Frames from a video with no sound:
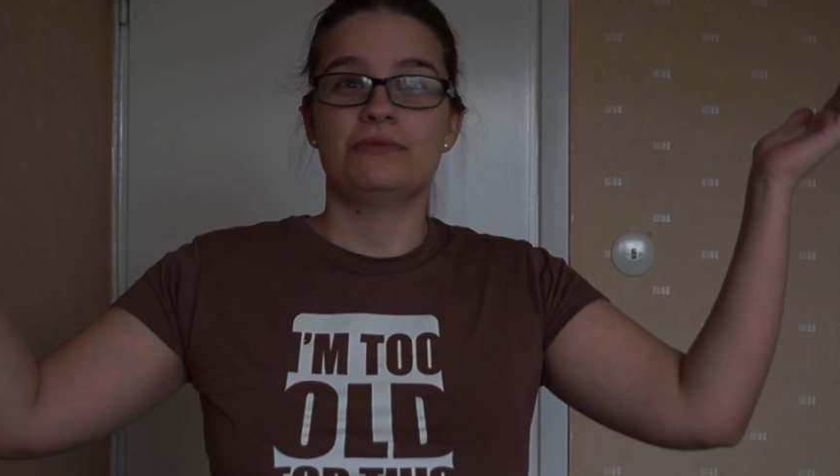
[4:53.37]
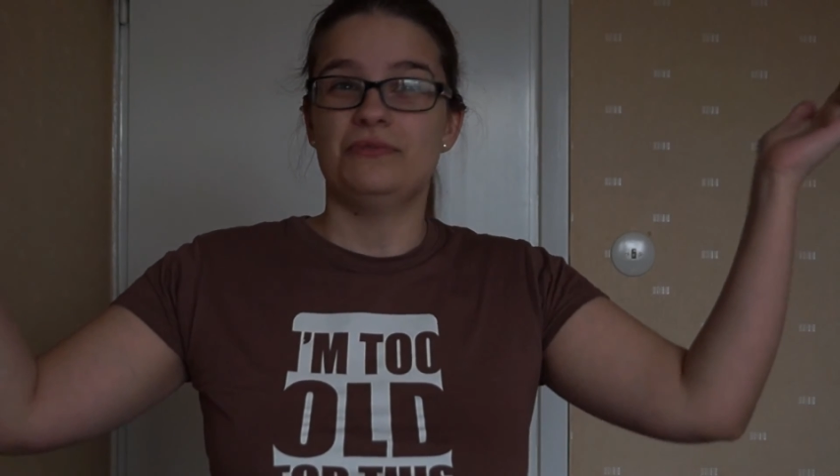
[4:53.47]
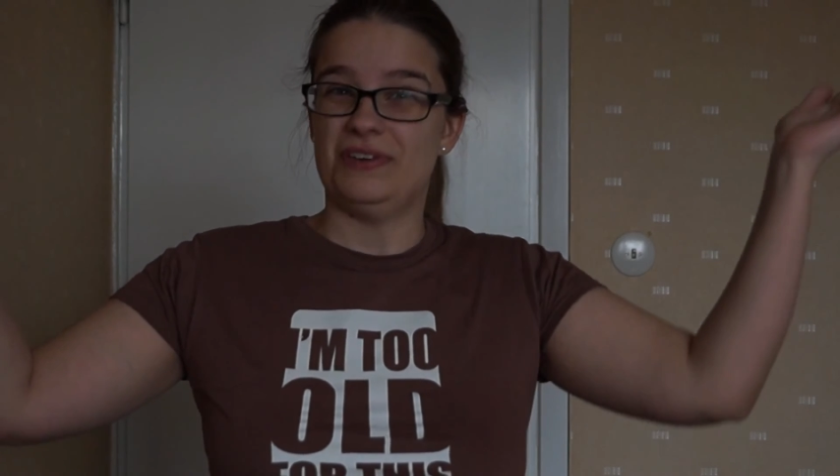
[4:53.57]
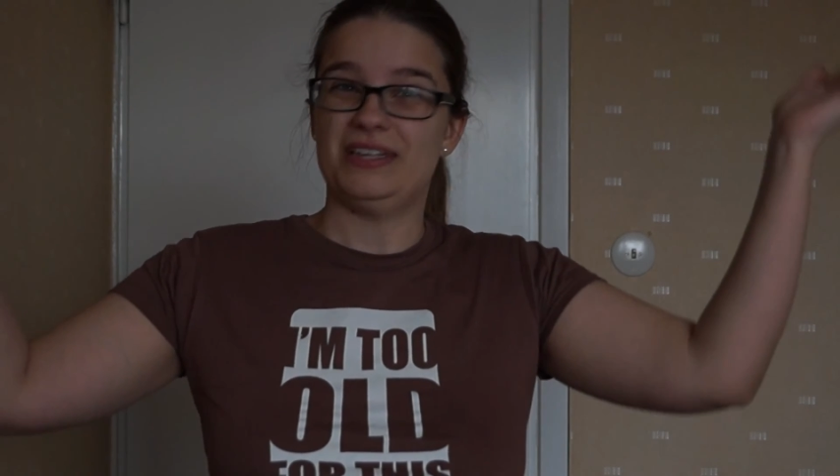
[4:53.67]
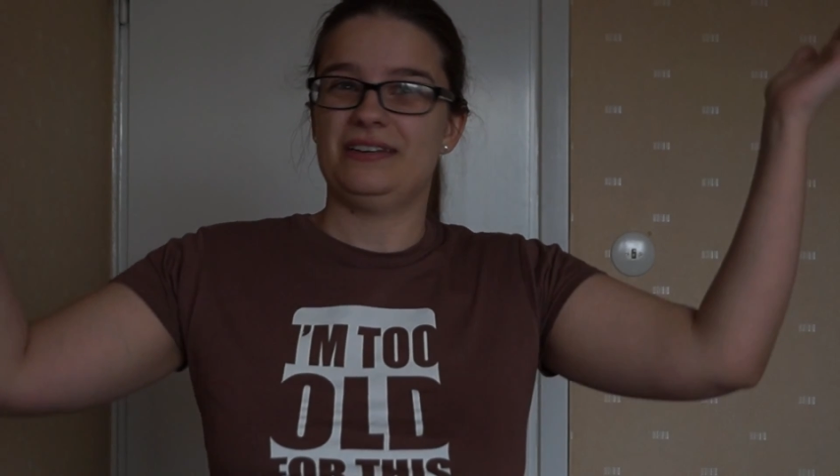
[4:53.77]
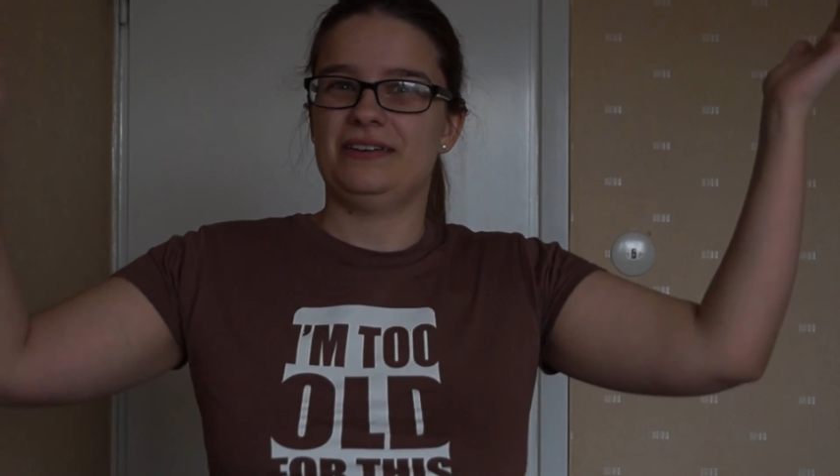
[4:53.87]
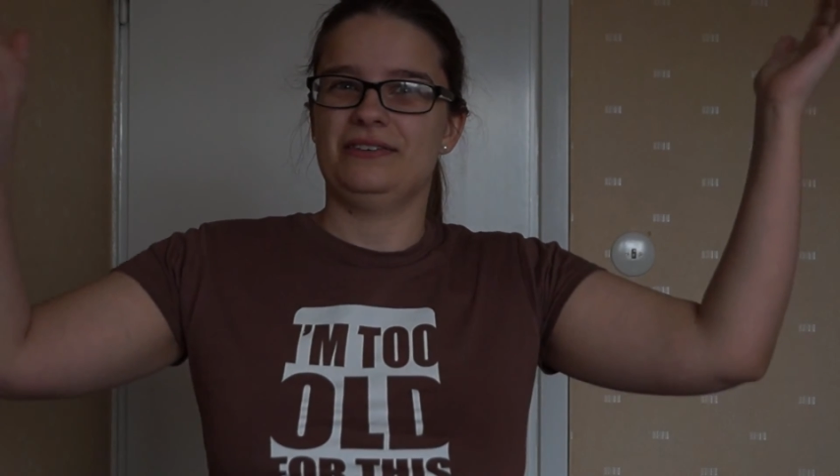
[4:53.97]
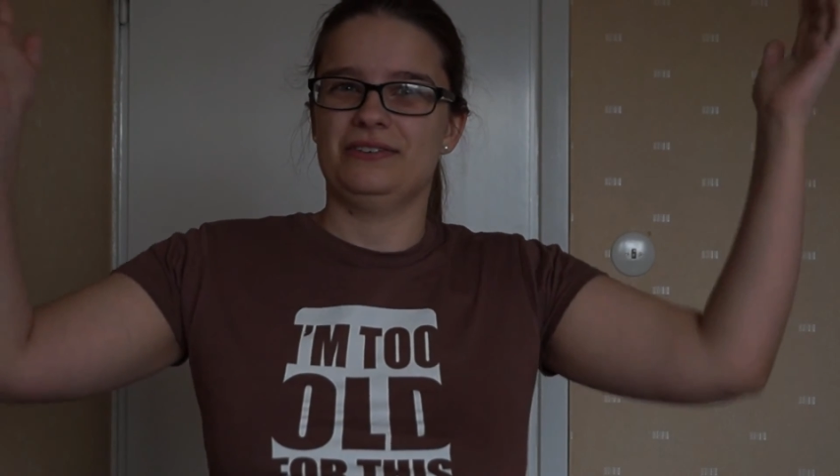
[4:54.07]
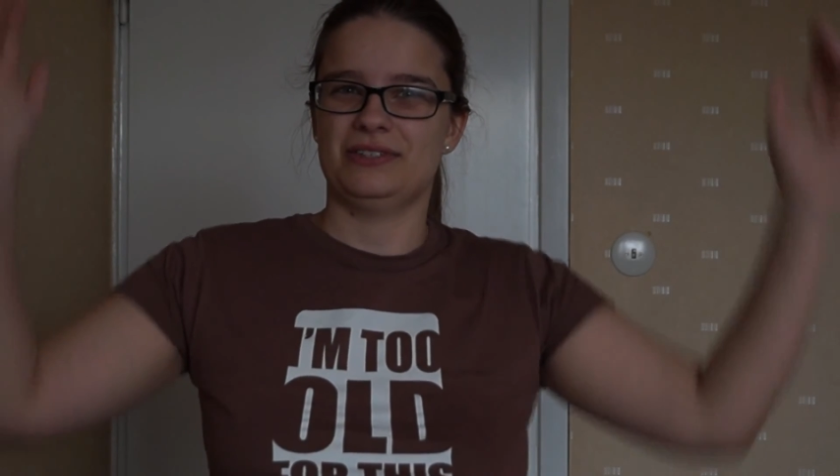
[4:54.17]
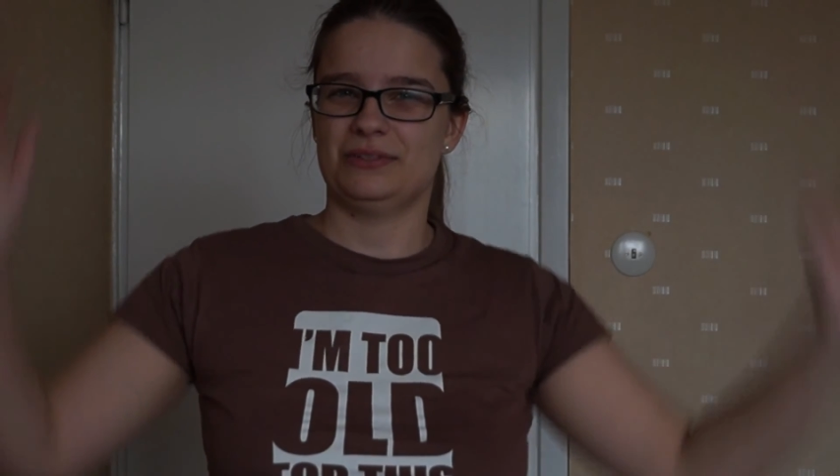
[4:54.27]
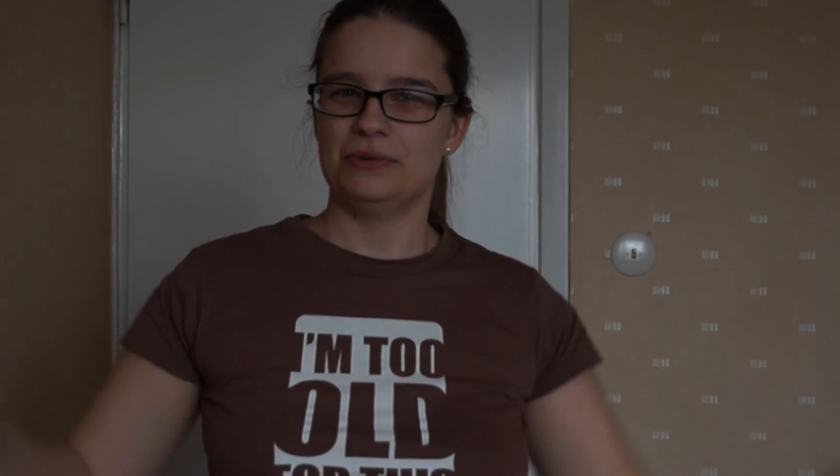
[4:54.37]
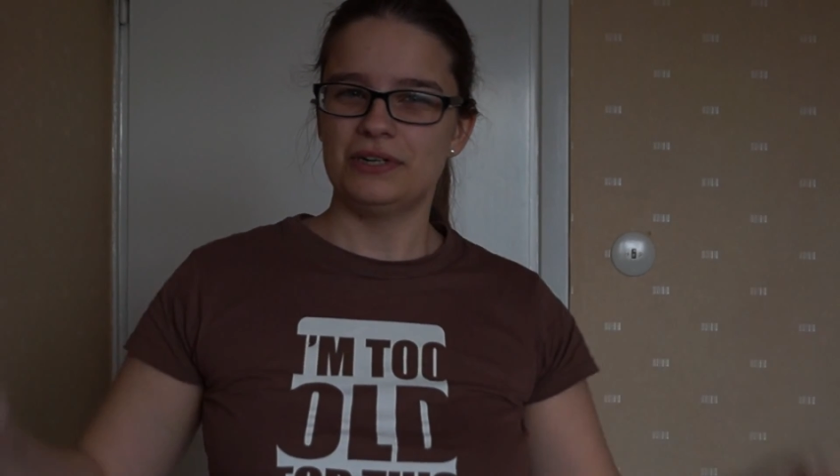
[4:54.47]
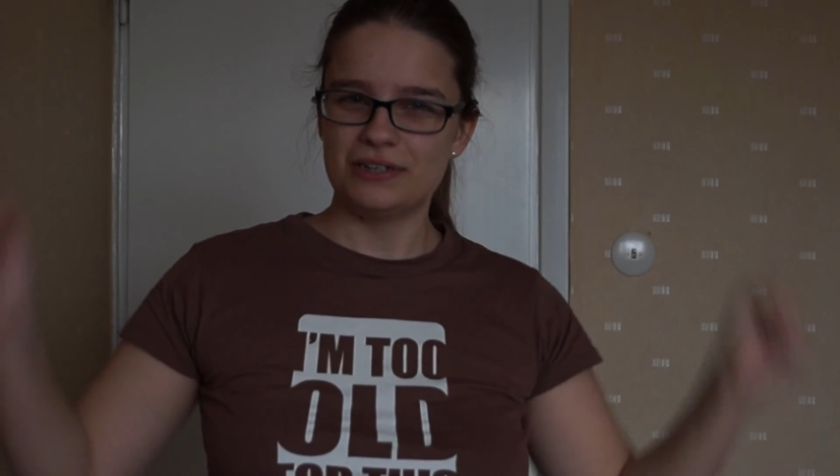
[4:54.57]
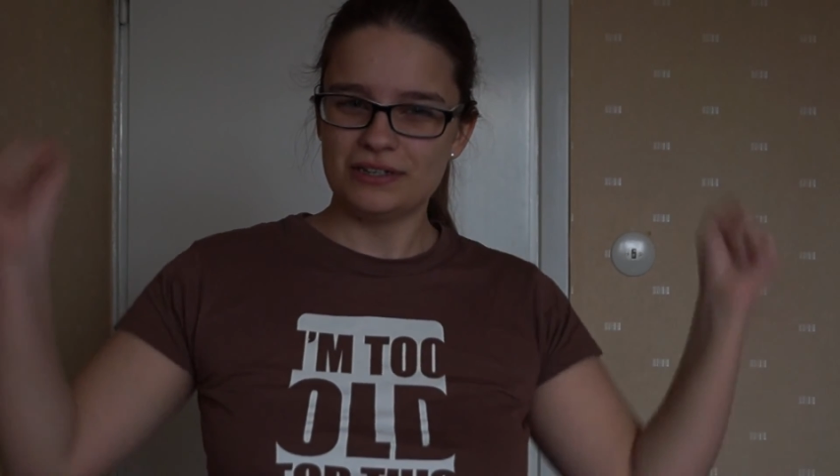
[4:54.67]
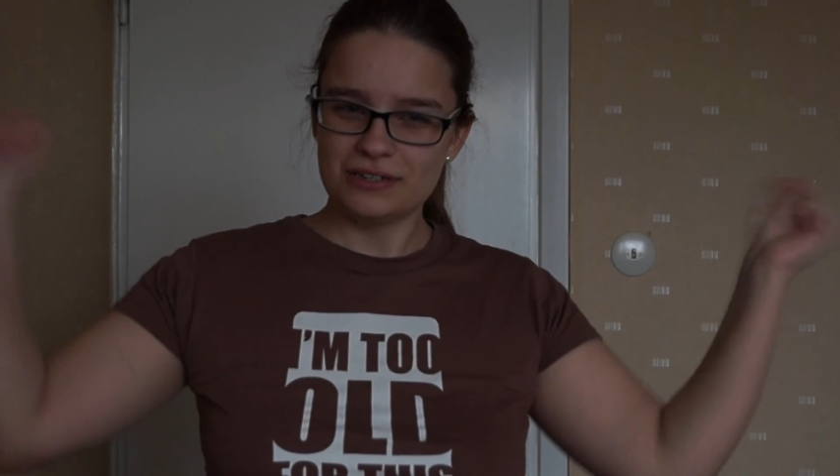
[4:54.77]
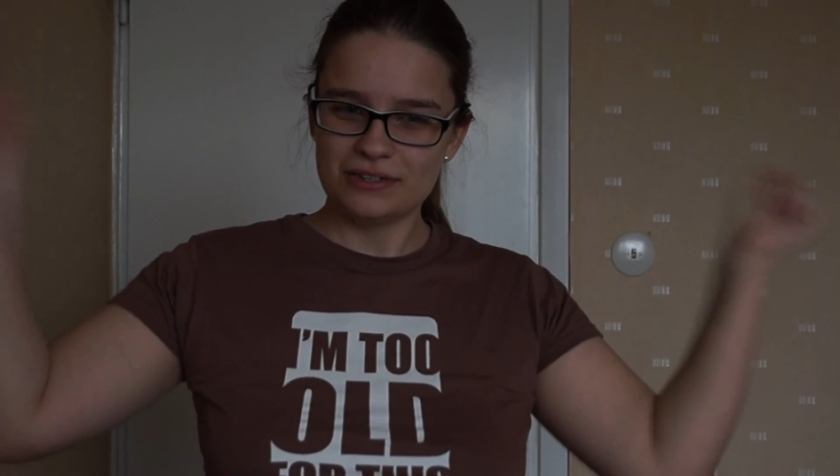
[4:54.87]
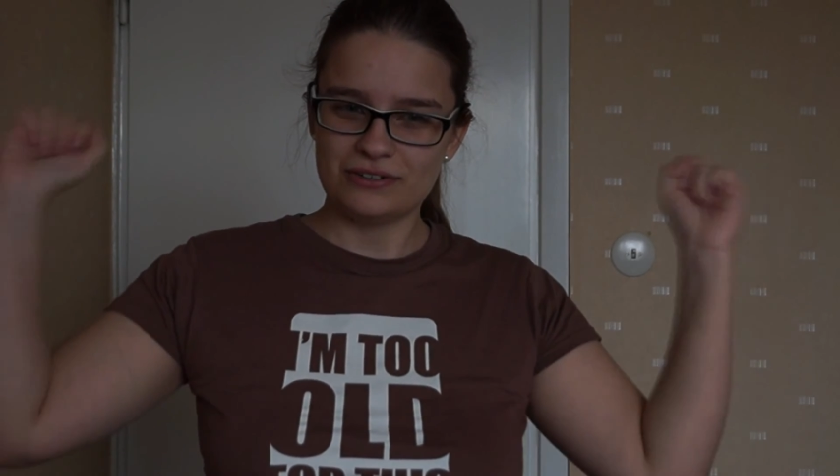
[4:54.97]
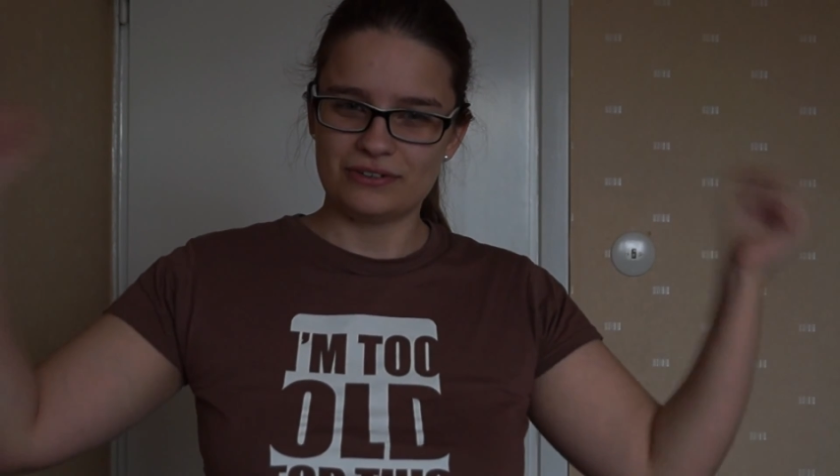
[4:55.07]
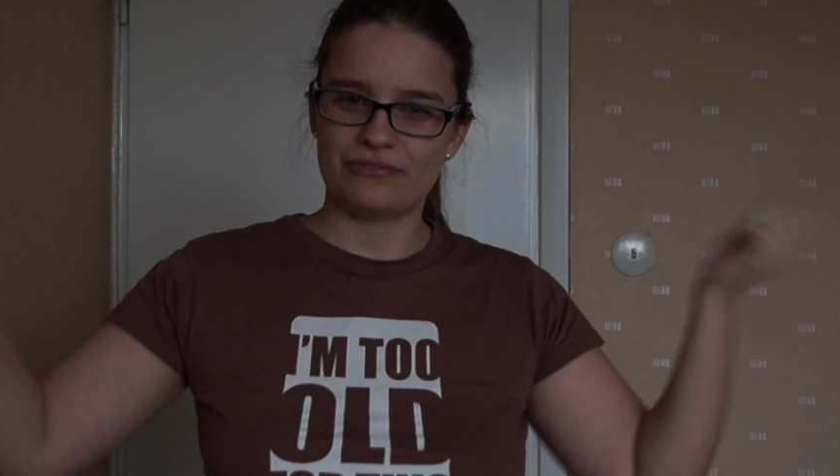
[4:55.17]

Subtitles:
videos. Woo!